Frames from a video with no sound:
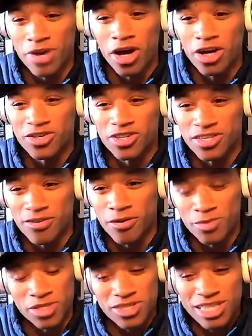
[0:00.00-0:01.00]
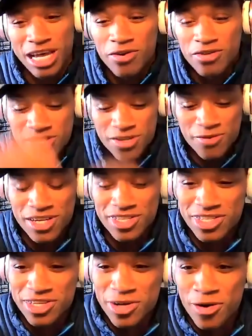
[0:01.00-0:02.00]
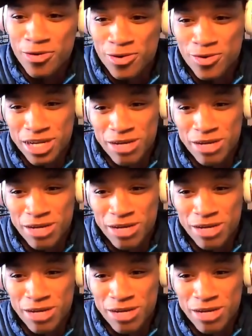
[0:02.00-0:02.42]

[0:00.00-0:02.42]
hundreds of almost thousands of races to go through.